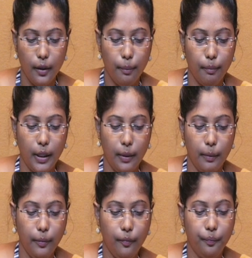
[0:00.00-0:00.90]

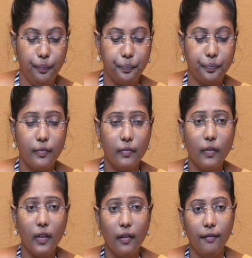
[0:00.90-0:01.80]
minimum
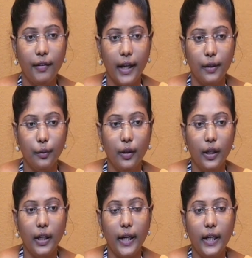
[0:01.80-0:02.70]
value,
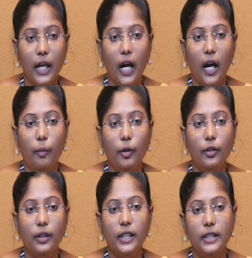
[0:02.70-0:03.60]
right.
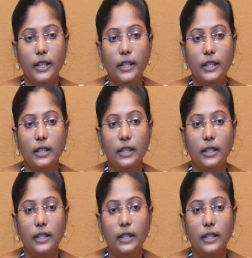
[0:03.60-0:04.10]
Among distance